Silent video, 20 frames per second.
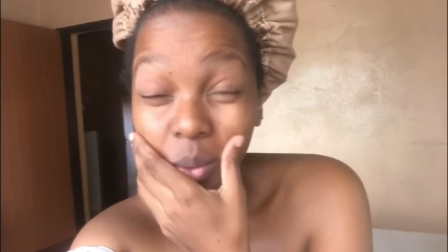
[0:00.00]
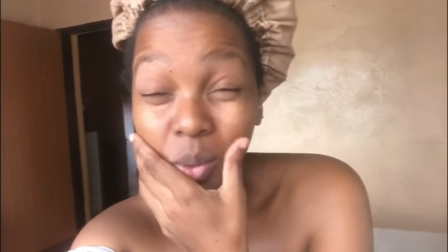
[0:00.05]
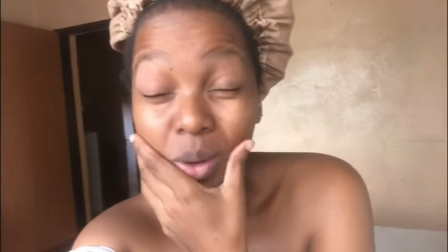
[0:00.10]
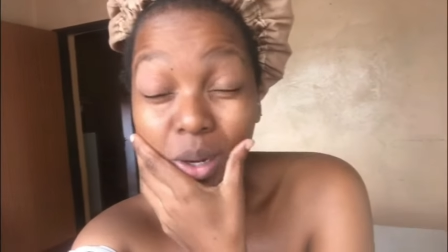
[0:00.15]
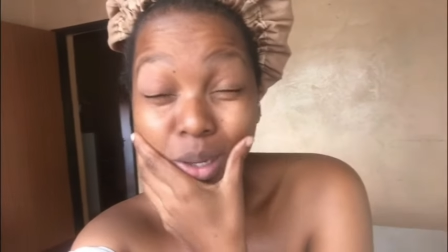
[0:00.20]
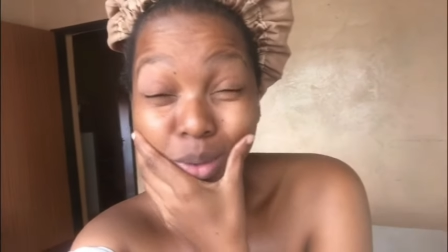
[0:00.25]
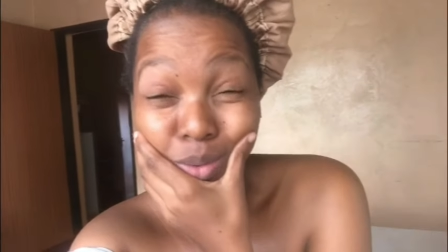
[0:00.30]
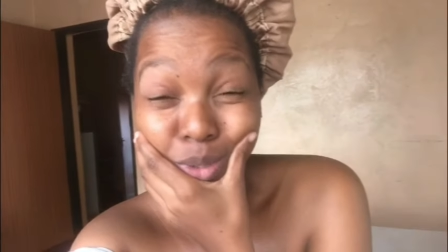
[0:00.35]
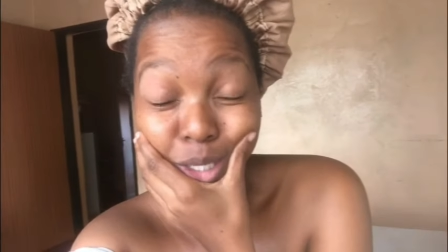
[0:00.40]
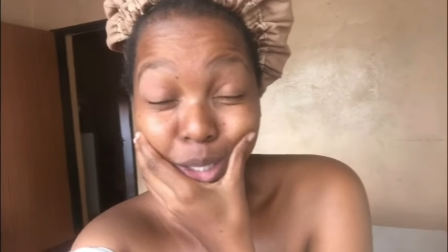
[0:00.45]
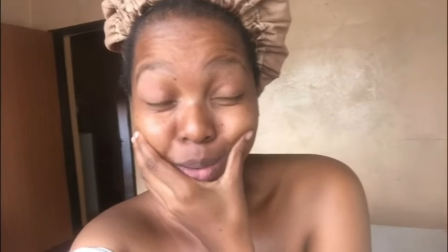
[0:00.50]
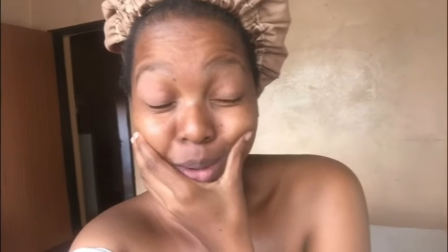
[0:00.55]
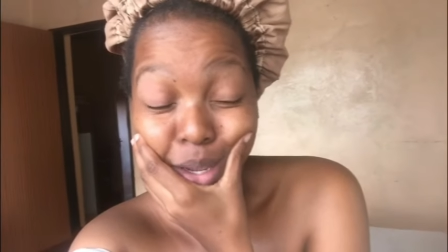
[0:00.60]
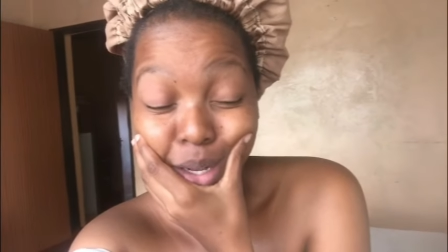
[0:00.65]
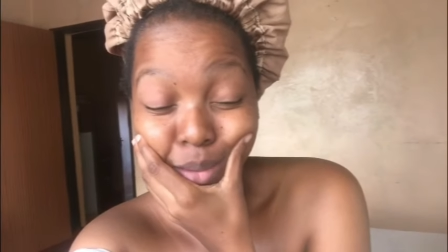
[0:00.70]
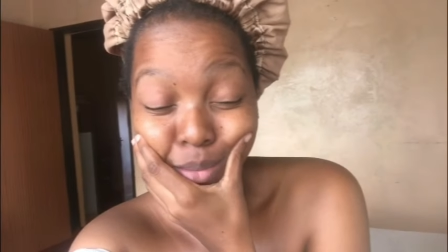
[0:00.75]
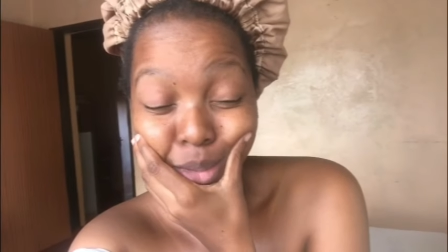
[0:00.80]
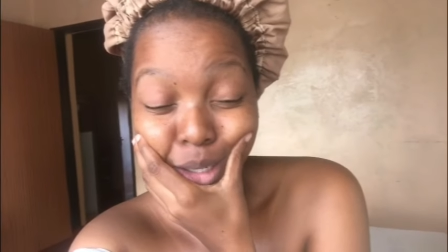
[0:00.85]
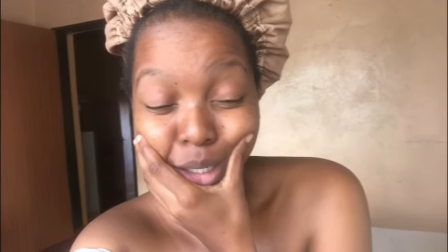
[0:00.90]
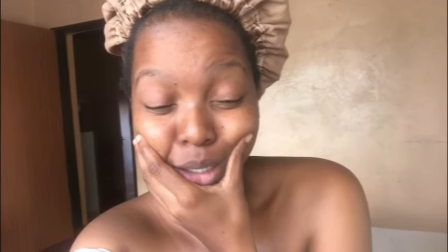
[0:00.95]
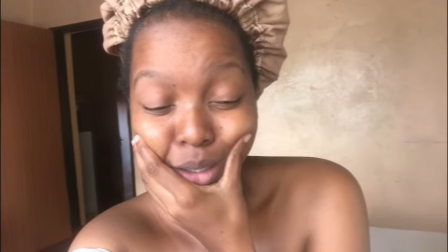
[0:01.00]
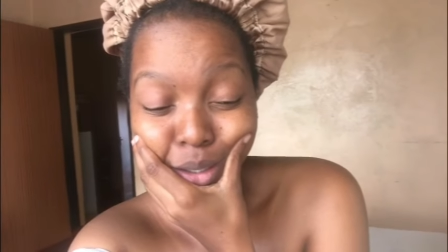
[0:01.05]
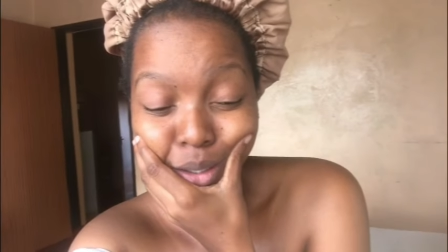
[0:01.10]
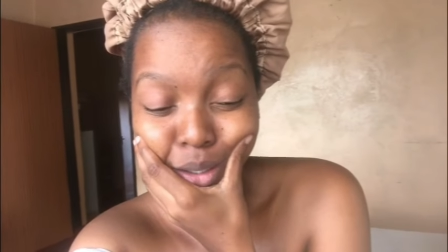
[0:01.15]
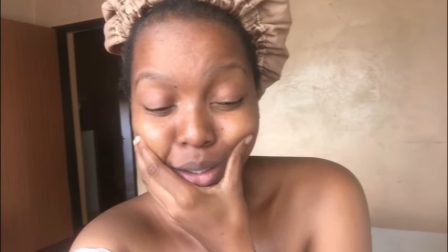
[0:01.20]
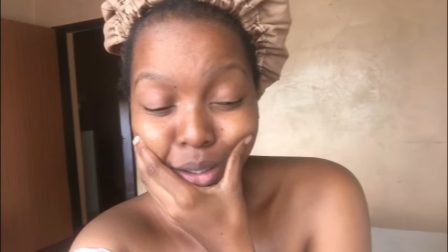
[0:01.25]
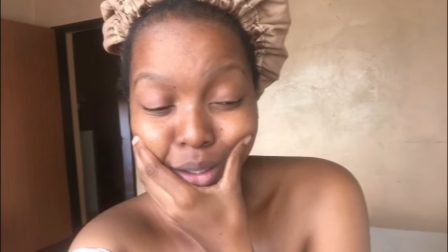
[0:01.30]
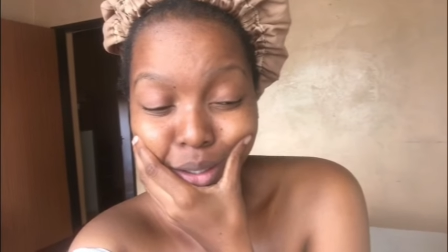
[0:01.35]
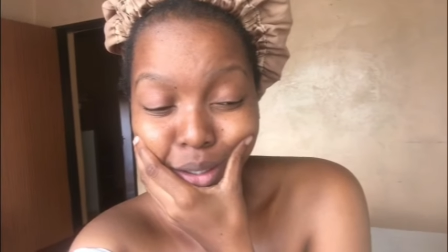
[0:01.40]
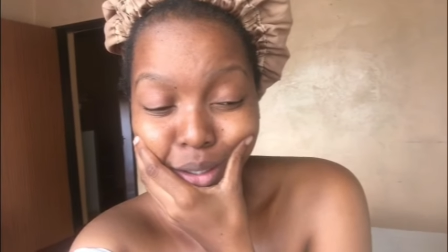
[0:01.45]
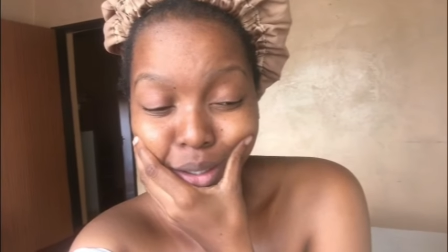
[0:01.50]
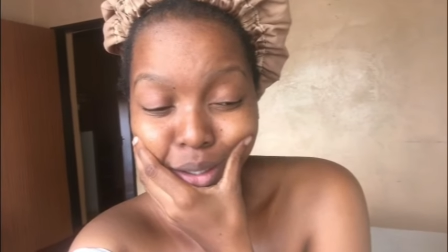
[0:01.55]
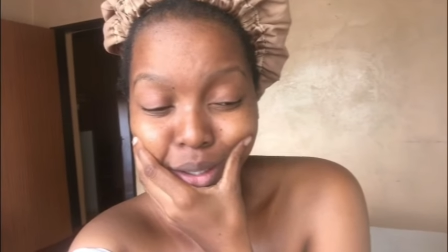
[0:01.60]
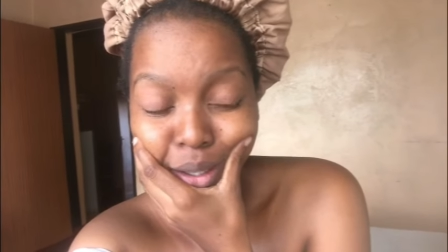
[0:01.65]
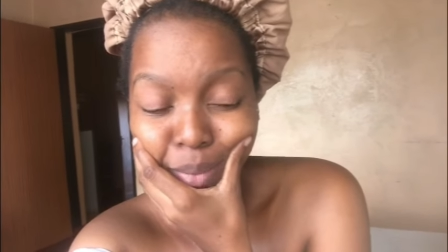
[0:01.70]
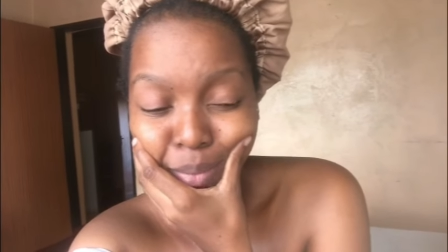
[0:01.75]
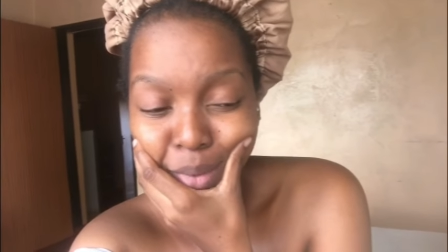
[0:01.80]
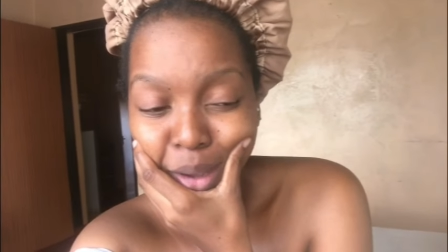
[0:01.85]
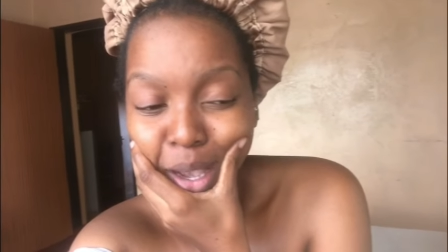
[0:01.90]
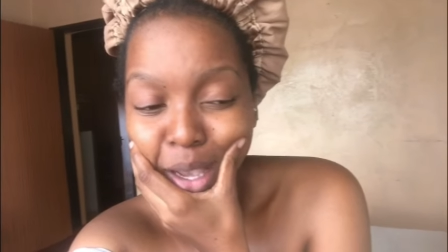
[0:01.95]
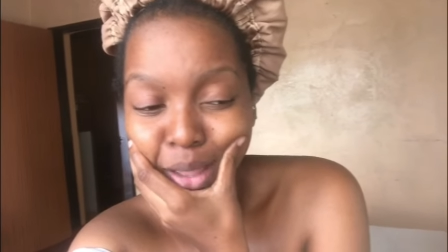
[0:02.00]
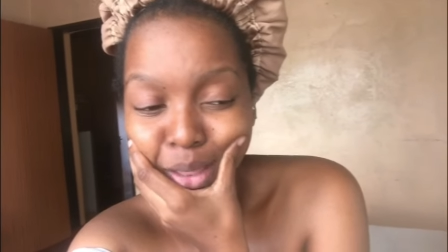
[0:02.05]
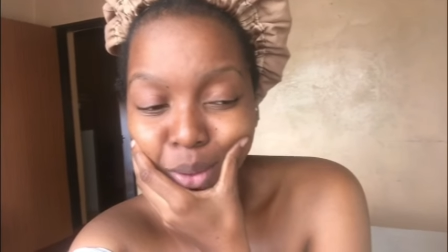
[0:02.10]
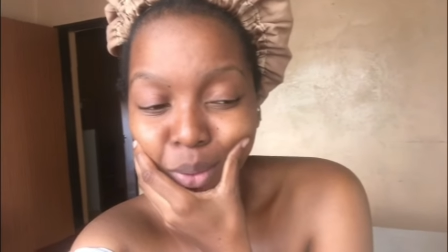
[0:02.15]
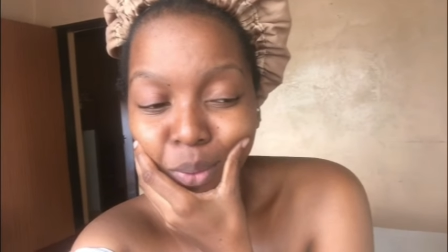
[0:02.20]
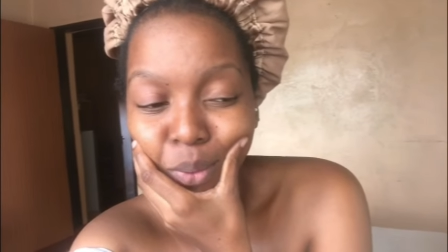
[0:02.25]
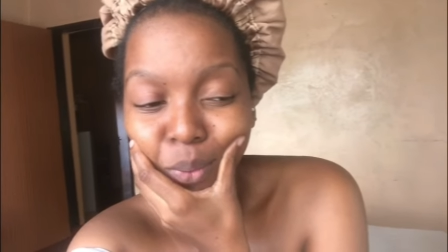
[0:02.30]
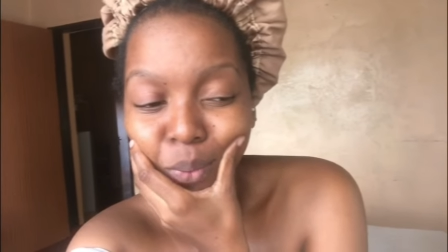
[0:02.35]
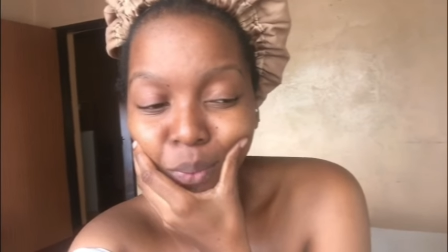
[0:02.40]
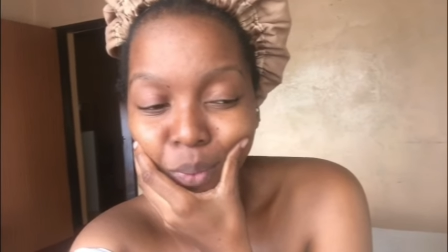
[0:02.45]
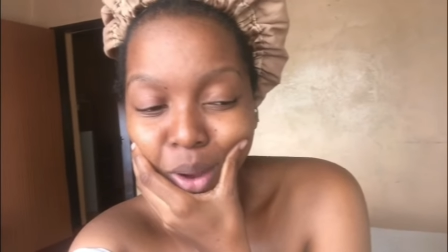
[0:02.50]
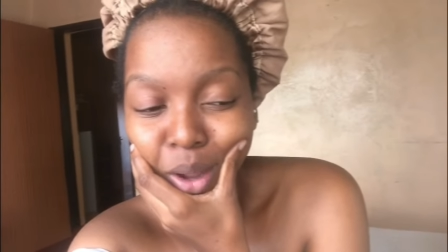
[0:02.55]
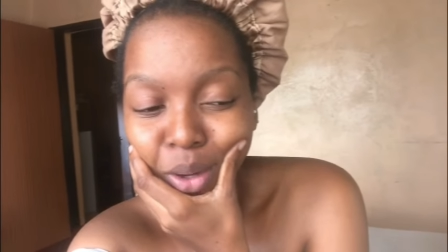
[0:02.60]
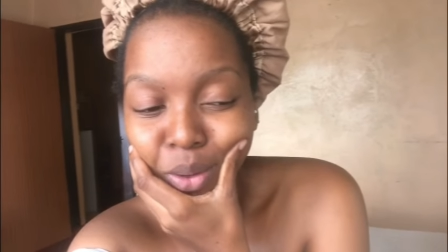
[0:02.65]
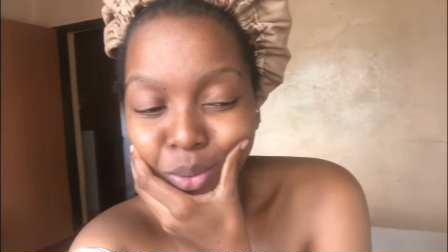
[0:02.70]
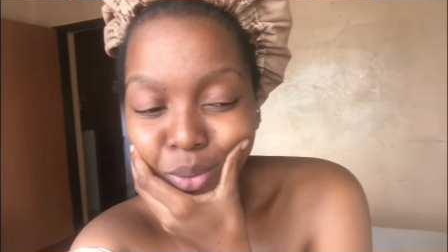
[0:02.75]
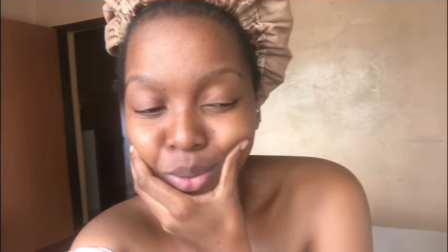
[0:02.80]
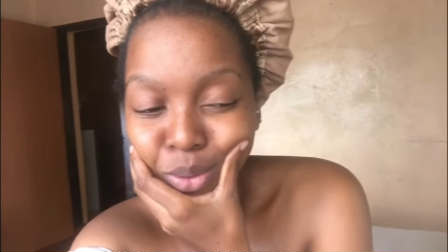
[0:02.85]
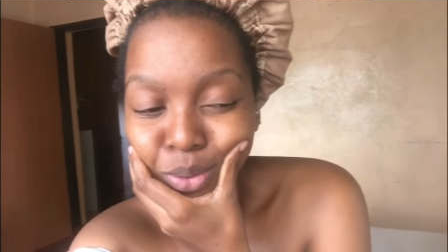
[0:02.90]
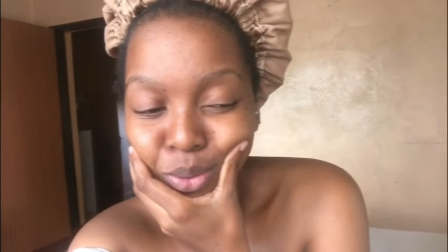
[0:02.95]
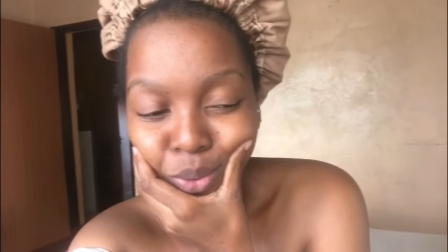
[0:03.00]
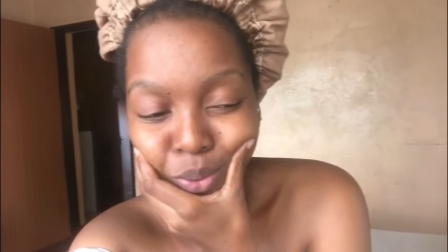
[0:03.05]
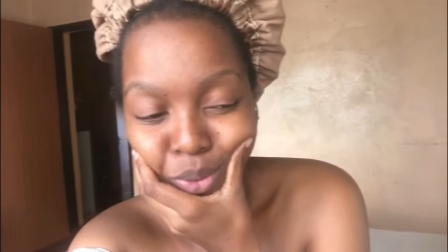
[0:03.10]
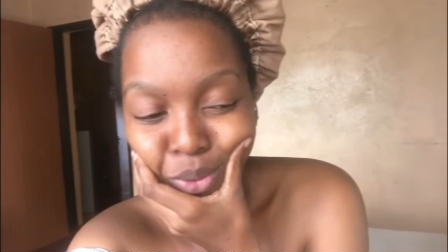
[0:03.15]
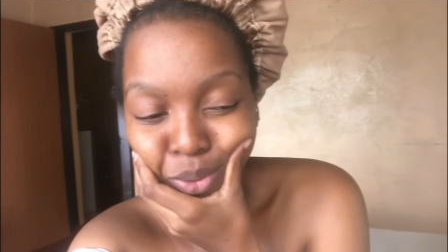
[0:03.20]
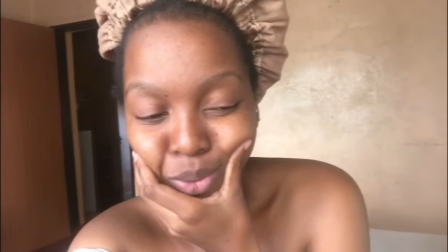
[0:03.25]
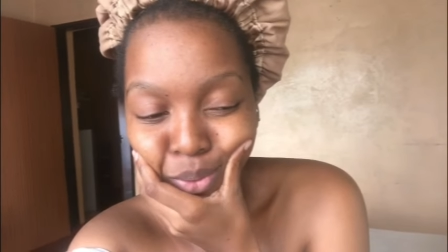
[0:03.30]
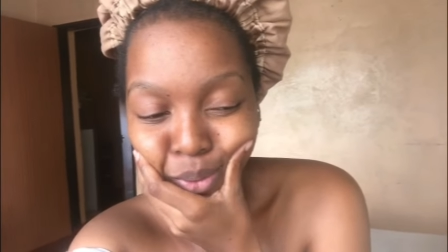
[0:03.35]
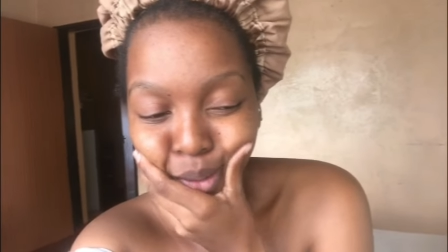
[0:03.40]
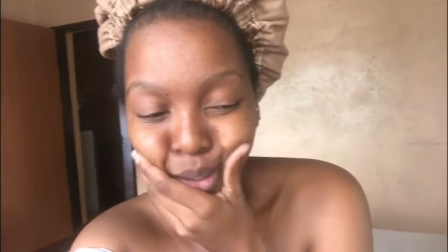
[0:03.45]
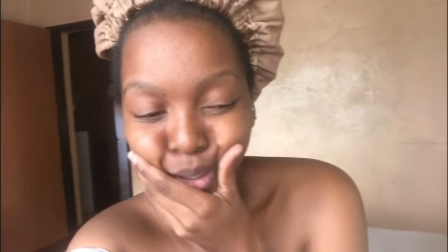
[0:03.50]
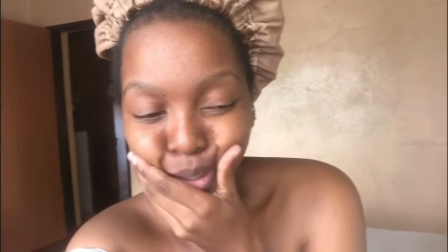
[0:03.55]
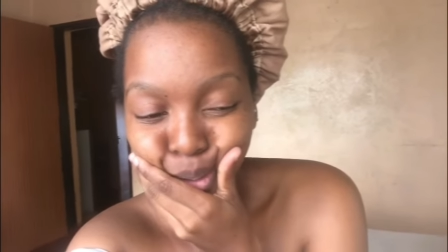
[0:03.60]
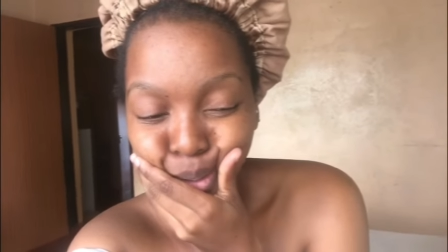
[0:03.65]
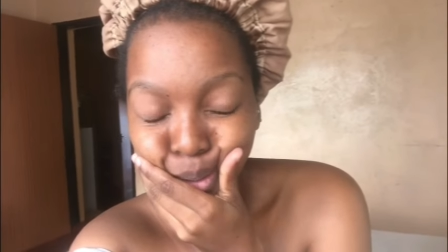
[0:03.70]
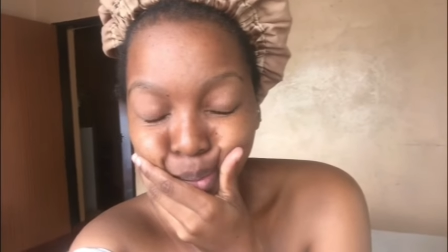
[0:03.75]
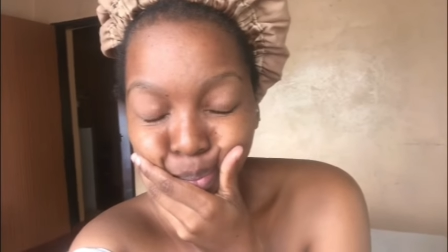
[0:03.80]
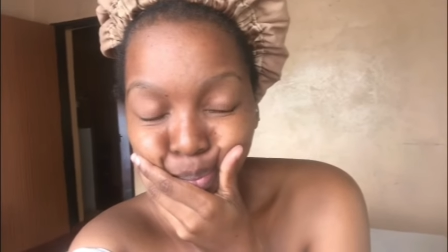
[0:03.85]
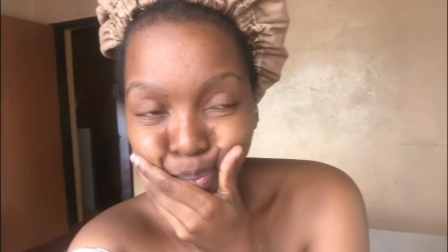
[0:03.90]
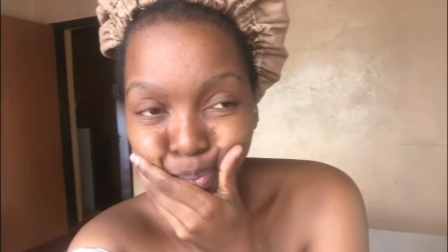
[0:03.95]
kora ke boshawa and I'm like, am I the one who's going to watch this?